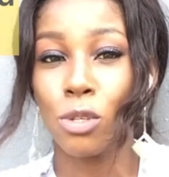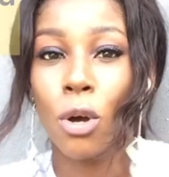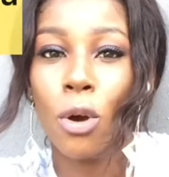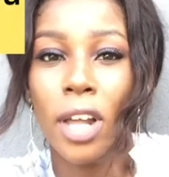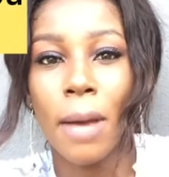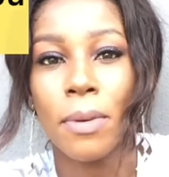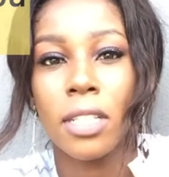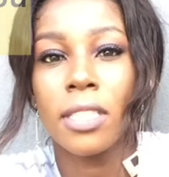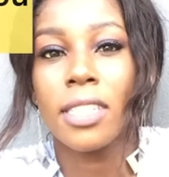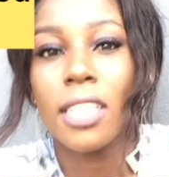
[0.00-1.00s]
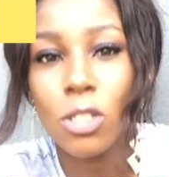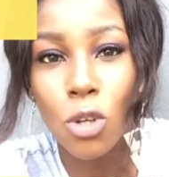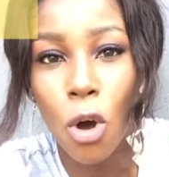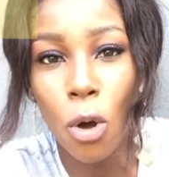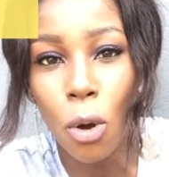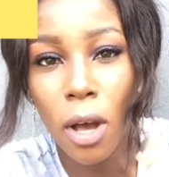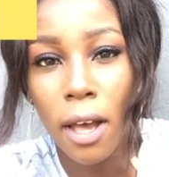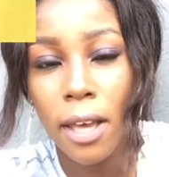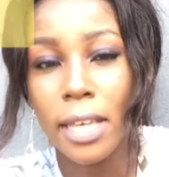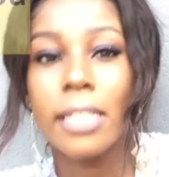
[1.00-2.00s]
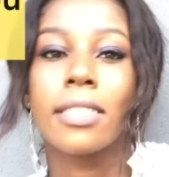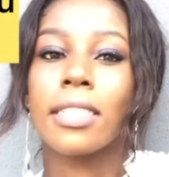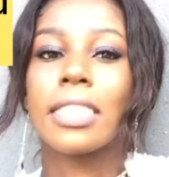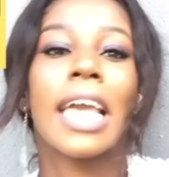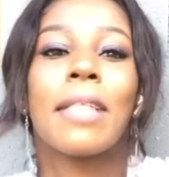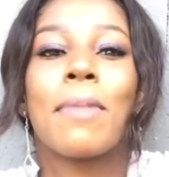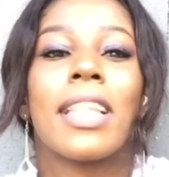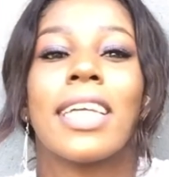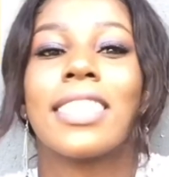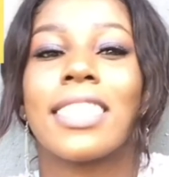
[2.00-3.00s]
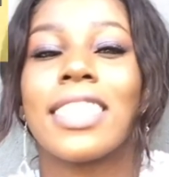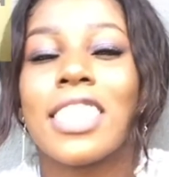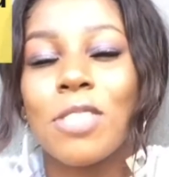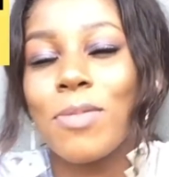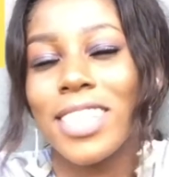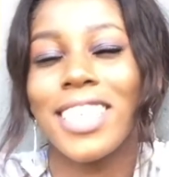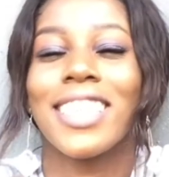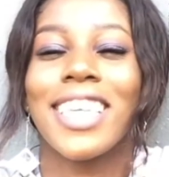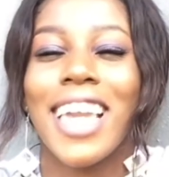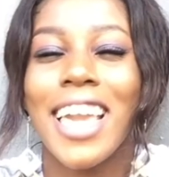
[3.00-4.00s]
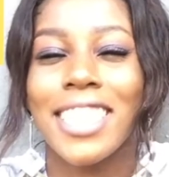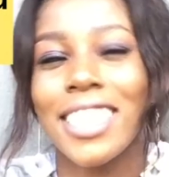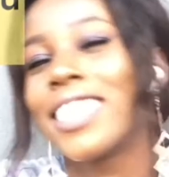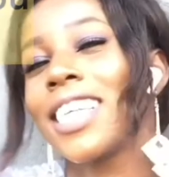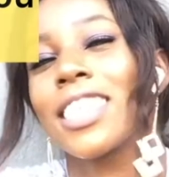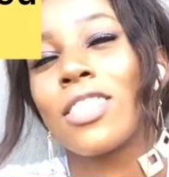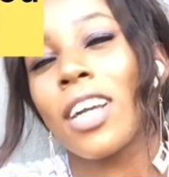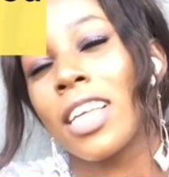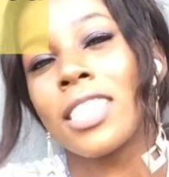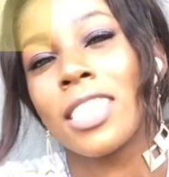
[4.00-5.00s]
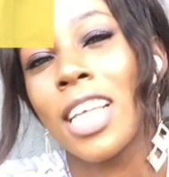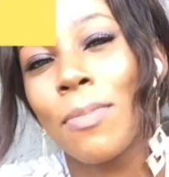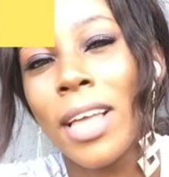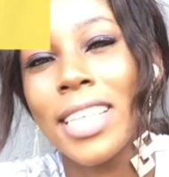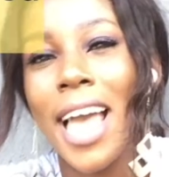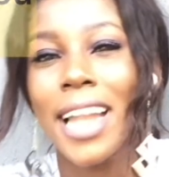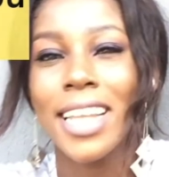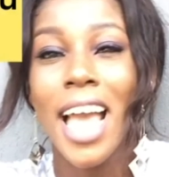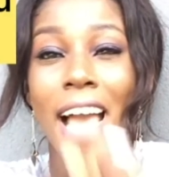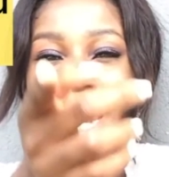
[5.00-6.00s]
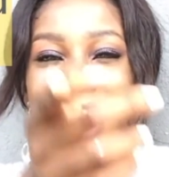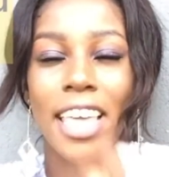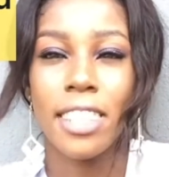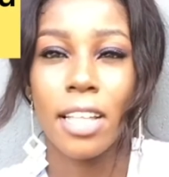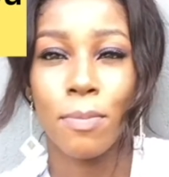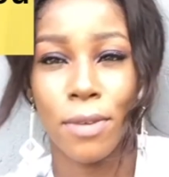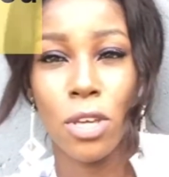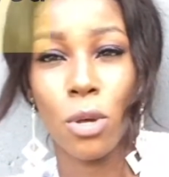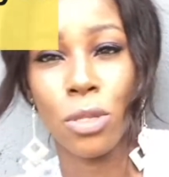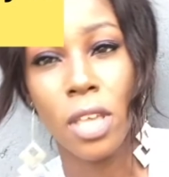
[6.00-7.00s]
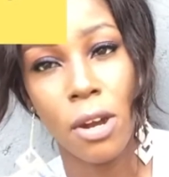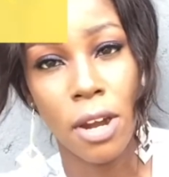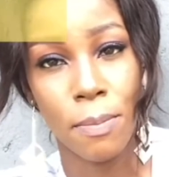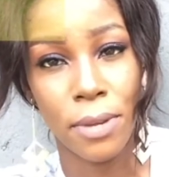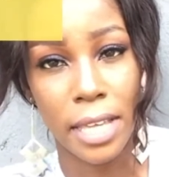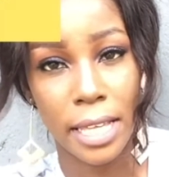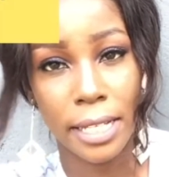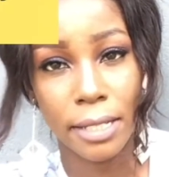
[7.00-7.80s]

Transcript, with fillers: so caught up in TikTok entertainment. Ladies and gentlemen, engage in TikTok entertainment and let that be your therapy.